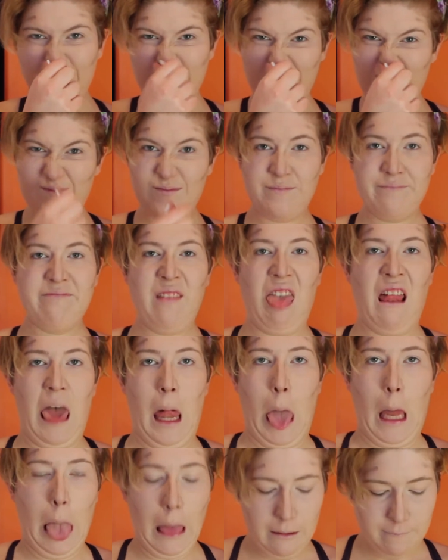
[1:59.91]
line to the
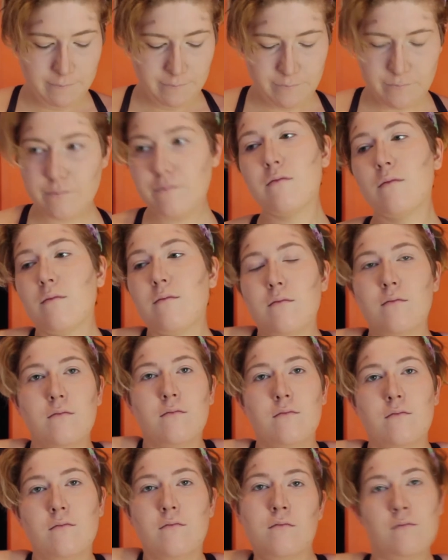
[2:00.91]
tip of my
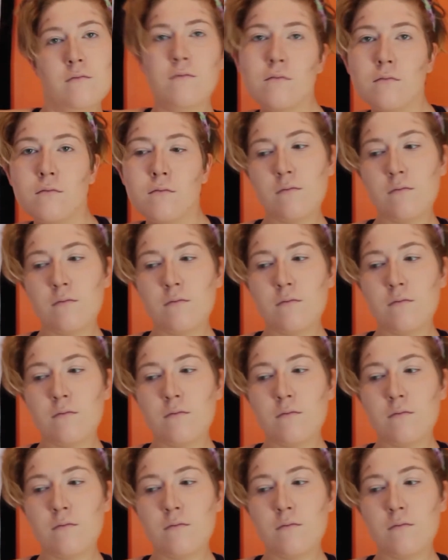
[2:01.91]
nose